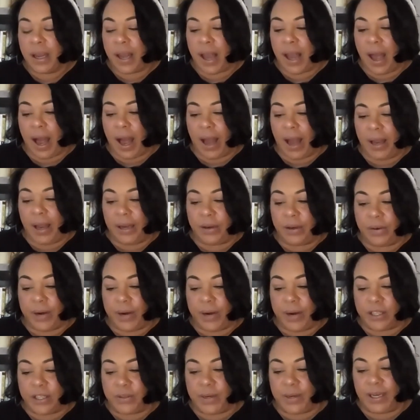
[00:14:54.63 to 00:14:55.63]
I
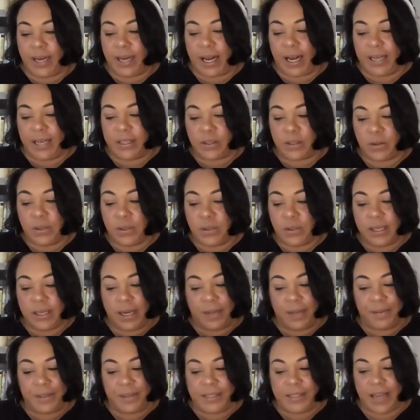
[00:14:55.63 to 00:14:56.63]
graduated high school, and
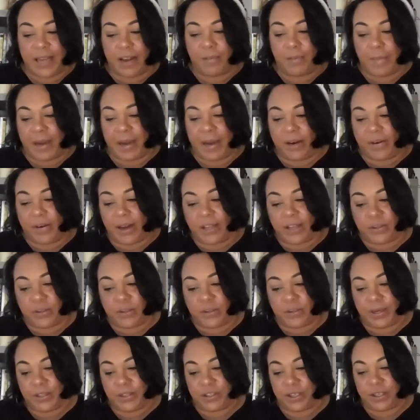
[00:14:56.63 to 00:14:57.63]
on the day of my
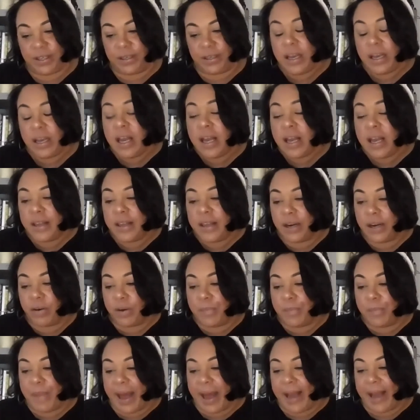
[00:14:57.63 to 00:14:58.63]
graduation, there were
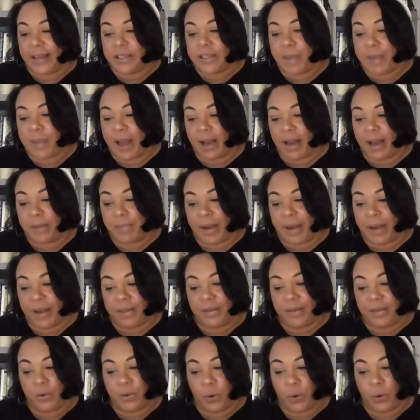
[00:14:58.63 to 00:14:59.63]
bags packed by
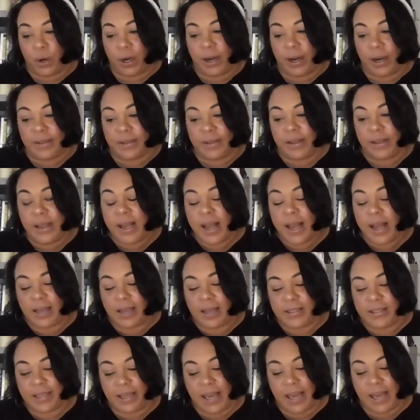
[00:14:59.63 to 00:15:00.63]
the door
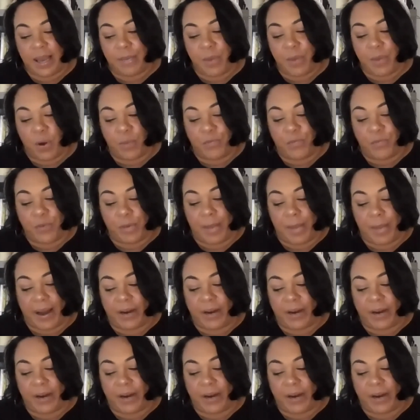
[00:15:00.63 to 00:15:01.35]
as I came home from my